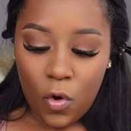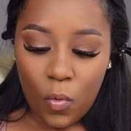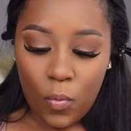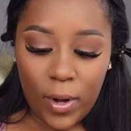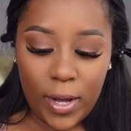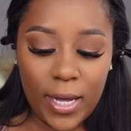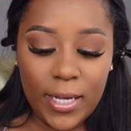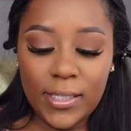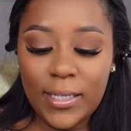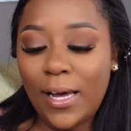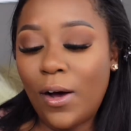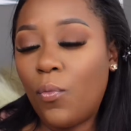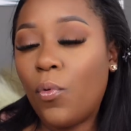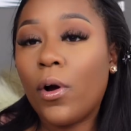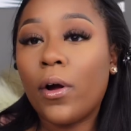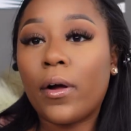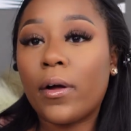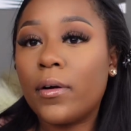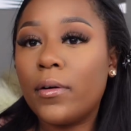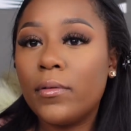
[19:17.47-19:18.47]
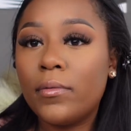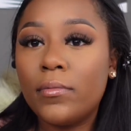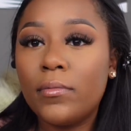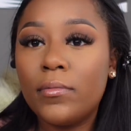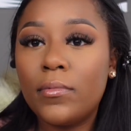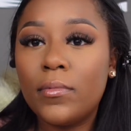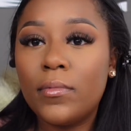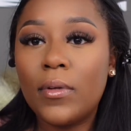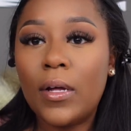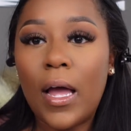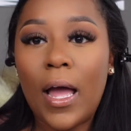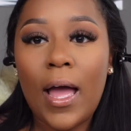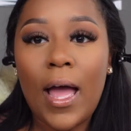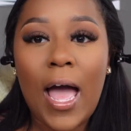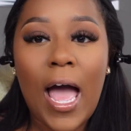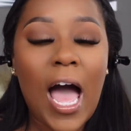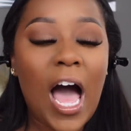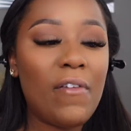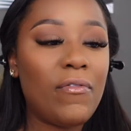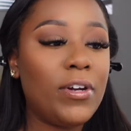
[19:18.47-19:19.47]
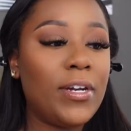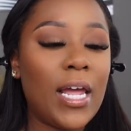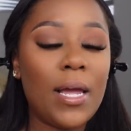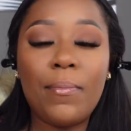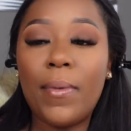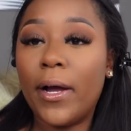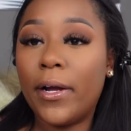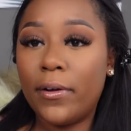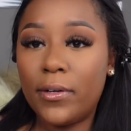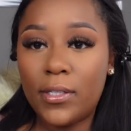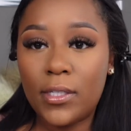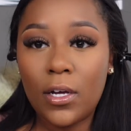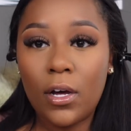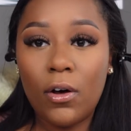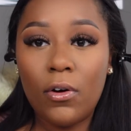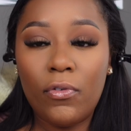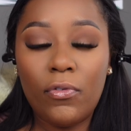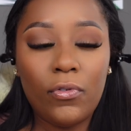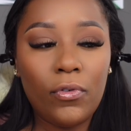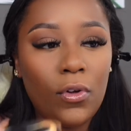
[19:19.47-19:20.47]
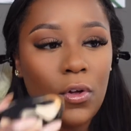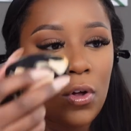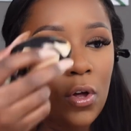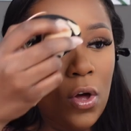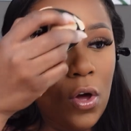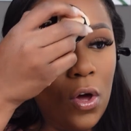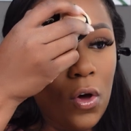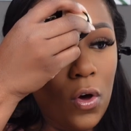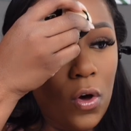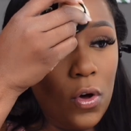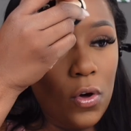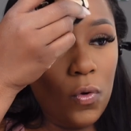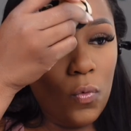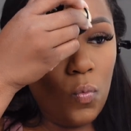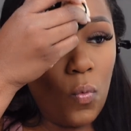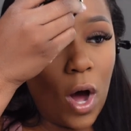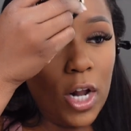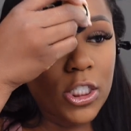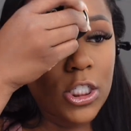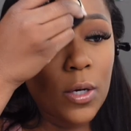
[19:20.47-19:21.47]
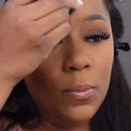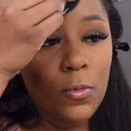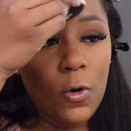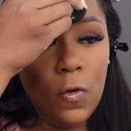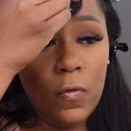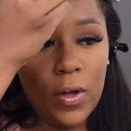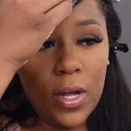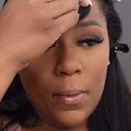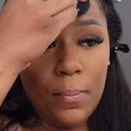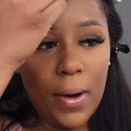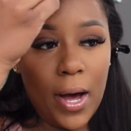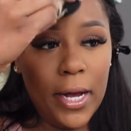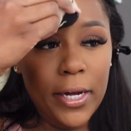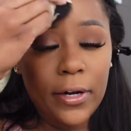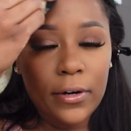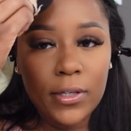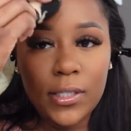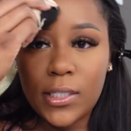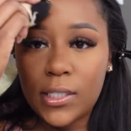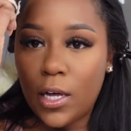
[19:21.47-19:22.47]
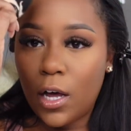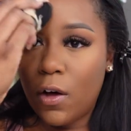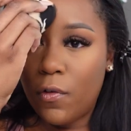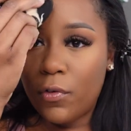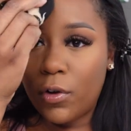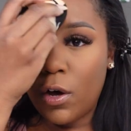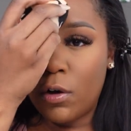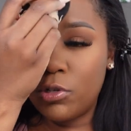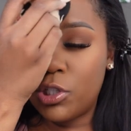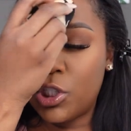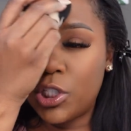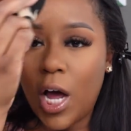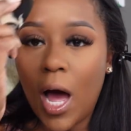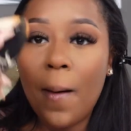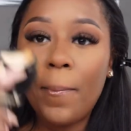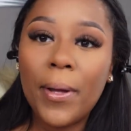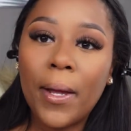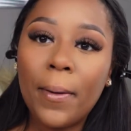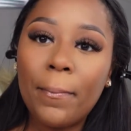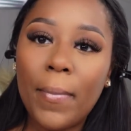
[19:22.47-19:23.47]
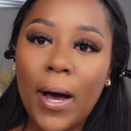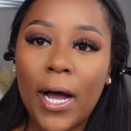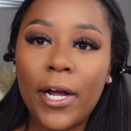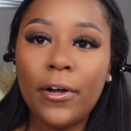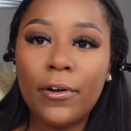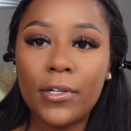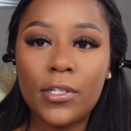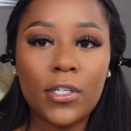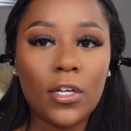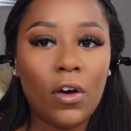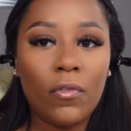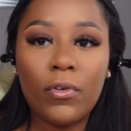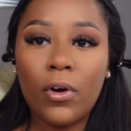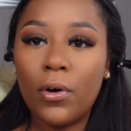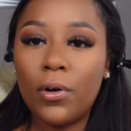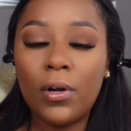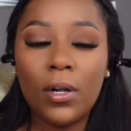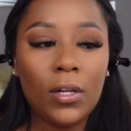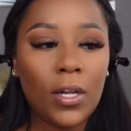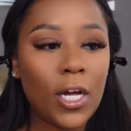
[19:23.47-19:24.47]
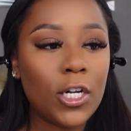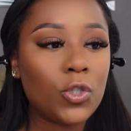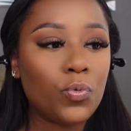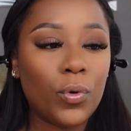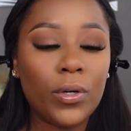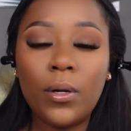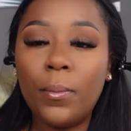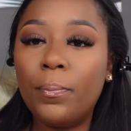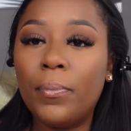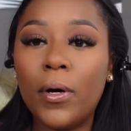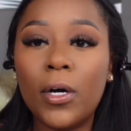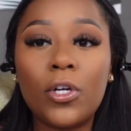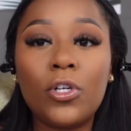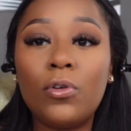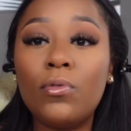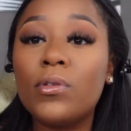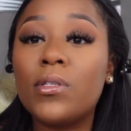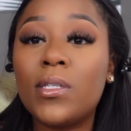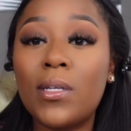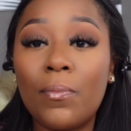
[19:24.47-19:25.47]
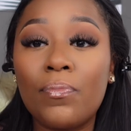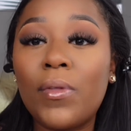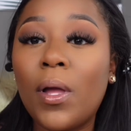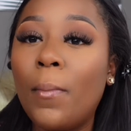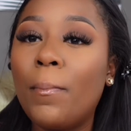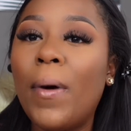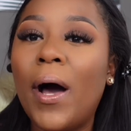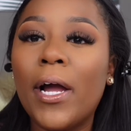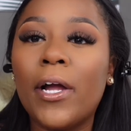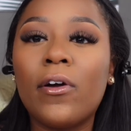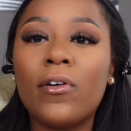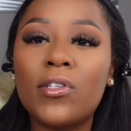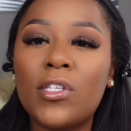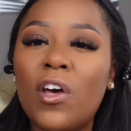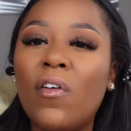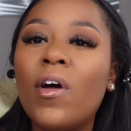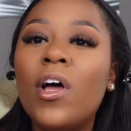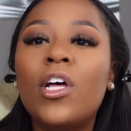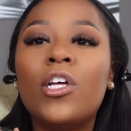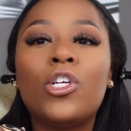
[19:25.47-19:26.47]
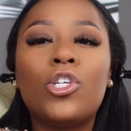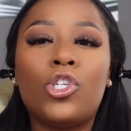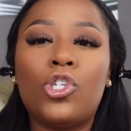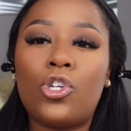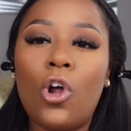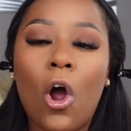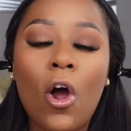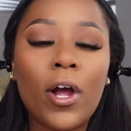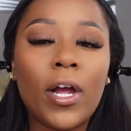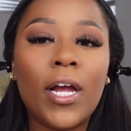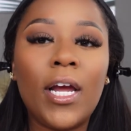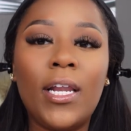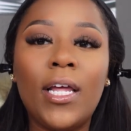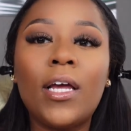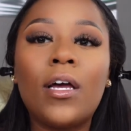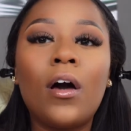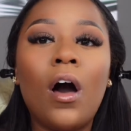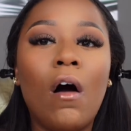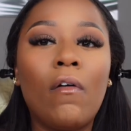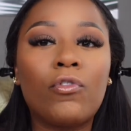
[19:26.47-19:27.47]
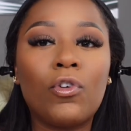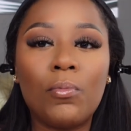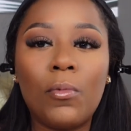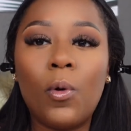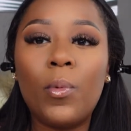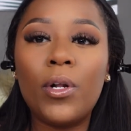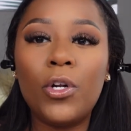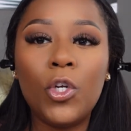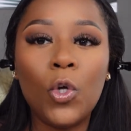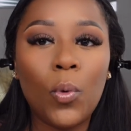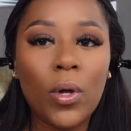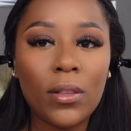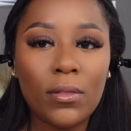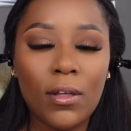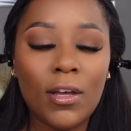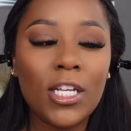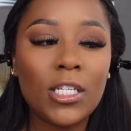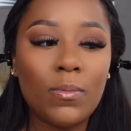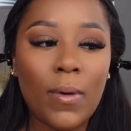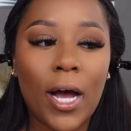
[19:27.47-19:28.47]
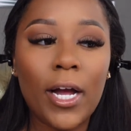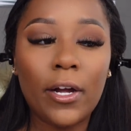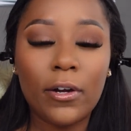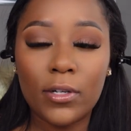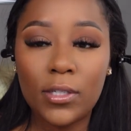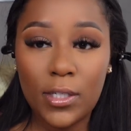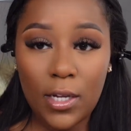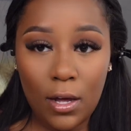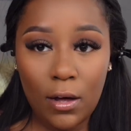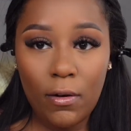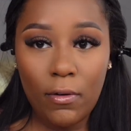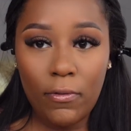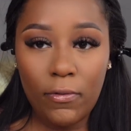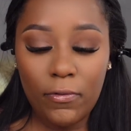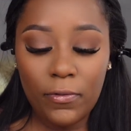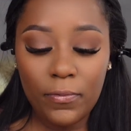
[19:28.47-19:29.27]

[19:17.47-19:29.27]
When he's at work, have a date by yourself. Watch a movie by yourself. Go shopping by yourself. Go to lunch, read a book, do something by yourself. Start getting comfortable with doing things by yourself.